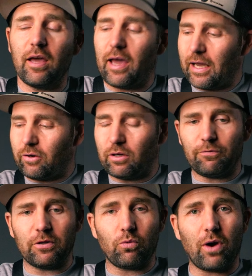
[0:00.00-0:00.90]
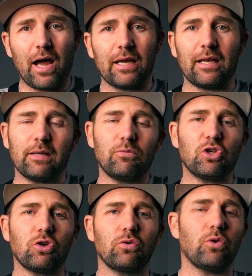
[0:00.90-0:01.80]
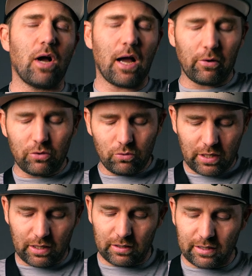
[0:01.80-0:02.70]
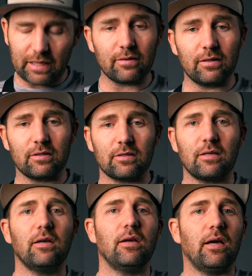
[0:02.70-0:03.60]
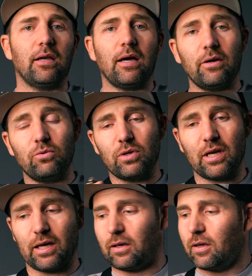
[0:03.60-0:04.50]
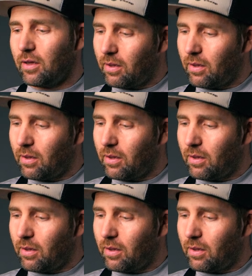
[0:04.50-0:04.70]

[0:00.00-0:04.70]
hang on for the ride and let me show you how you can get this and how you can